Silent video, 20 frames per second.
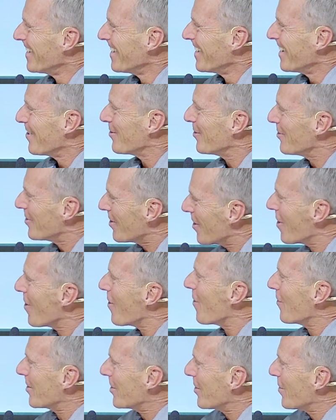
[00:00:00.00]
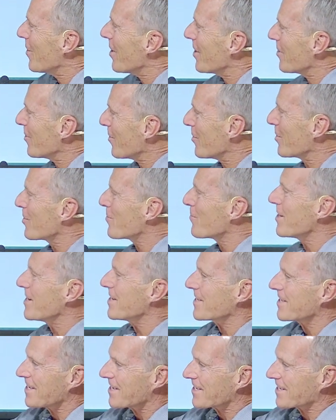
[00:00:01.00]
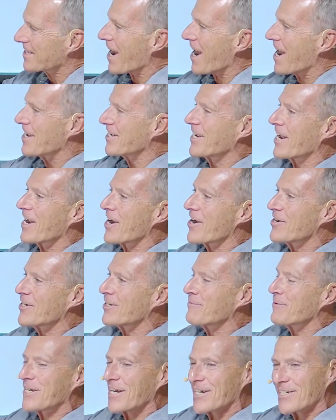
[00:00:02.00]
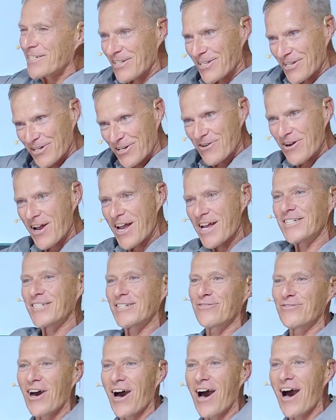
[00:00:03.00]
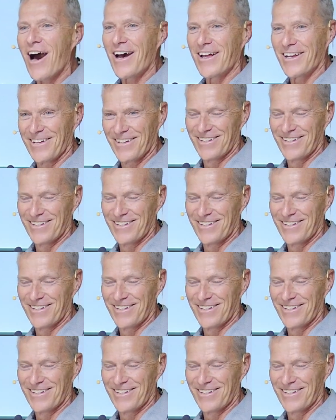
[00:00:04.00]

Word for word: well, no, you know what? The only reason this guy's here is because of the grace of God.